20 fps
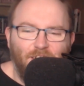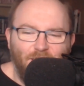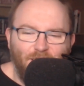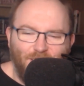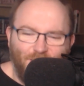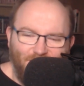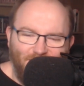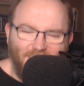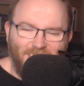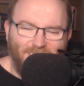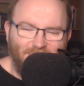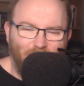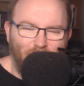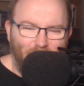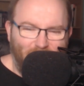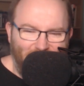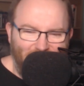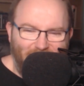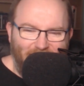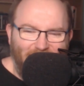usually
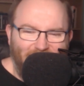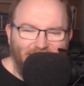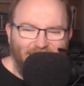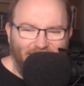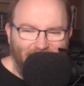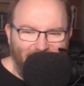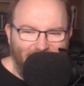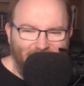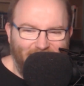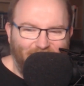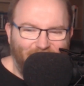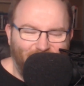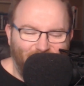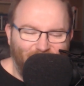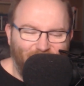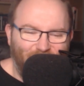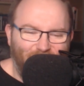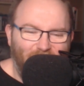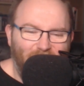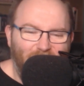something I can get
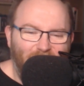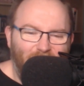into.